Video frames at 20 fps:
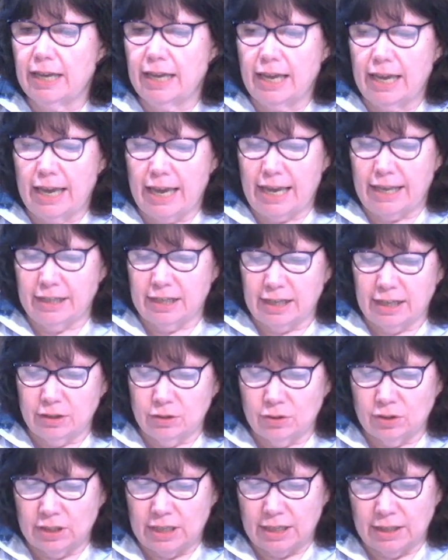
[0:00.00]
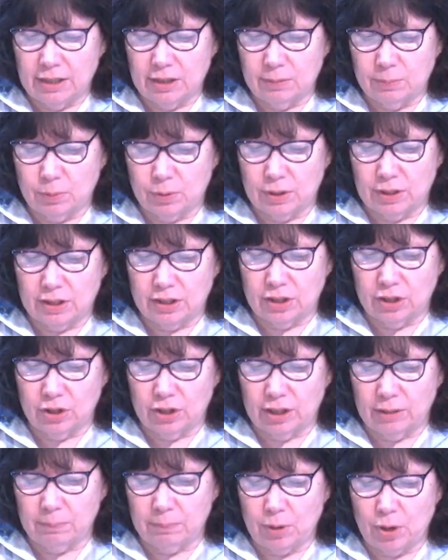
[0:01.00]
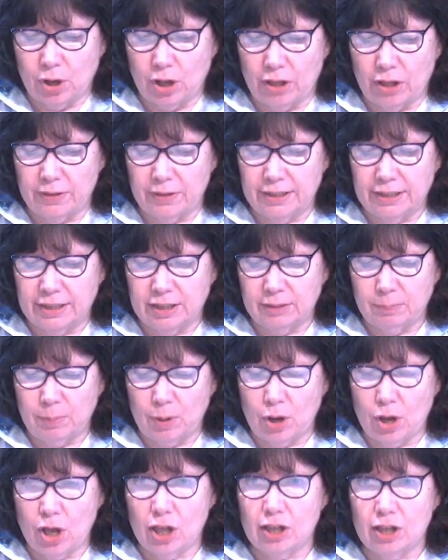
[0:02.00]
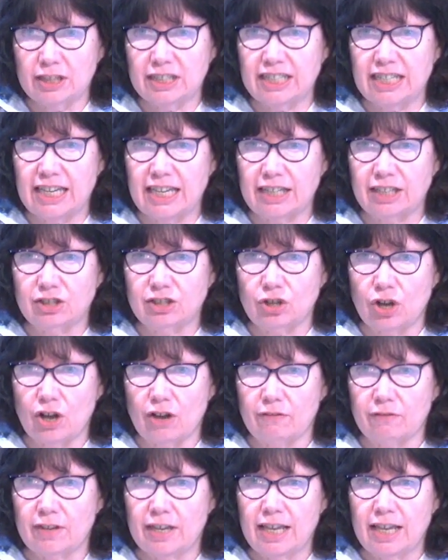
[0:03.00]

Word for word: And to understand this book is to look at Paul. This is Paul ticked off.